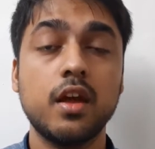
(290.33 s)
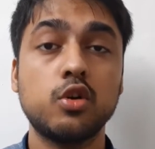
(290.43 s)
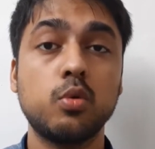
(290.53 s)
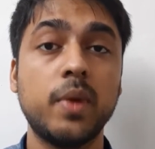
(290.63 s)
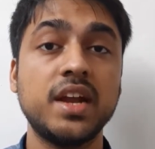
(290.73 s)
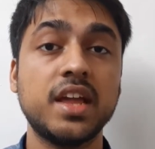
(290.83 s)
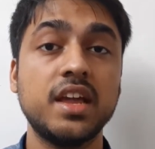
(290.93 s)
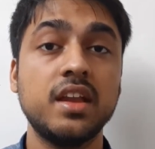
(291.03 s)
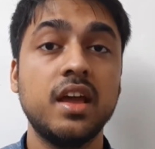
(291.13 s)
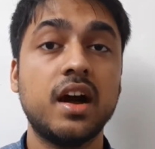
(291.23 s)
to
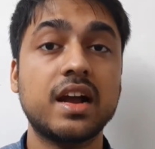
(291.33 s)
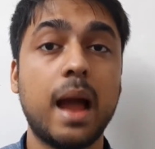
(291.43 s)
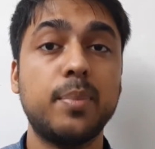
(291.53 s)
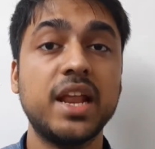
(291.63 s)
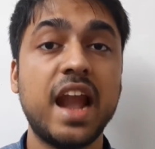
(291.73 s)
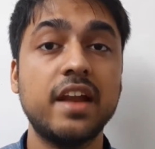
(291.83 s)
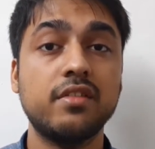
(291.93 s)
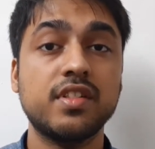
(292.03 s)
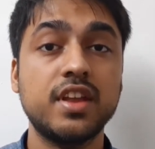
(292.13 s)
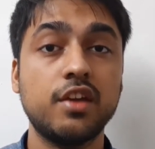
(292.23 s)
maintain a capital
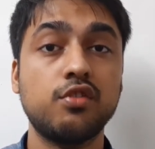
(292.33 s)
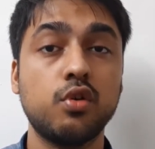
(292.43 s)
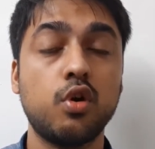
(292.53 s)
adequacy ratio